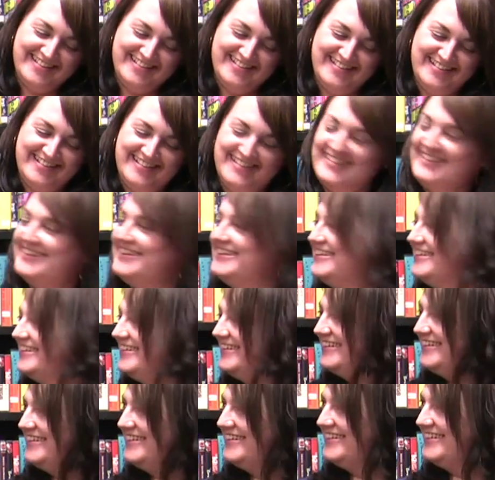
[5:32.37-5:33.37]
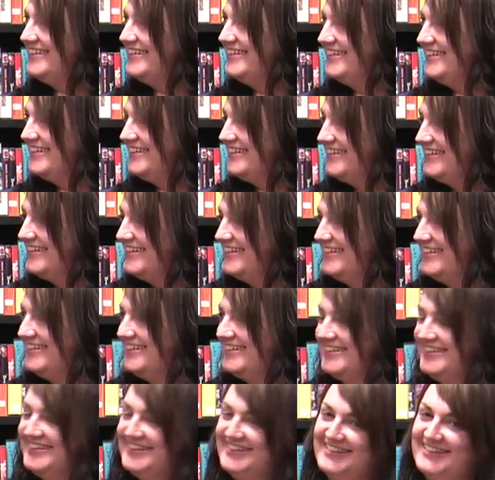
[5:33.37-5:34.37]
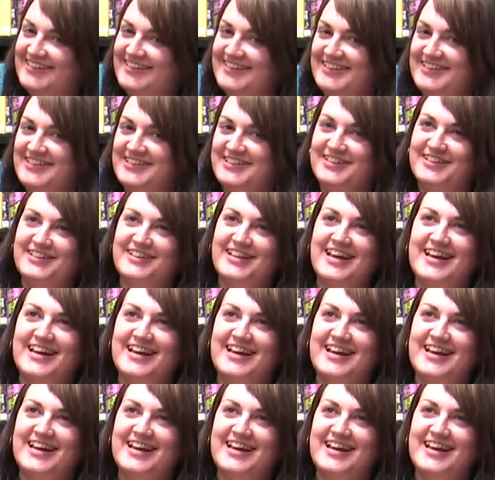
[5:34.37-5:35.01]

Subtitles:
No words are spoken by the person on screen.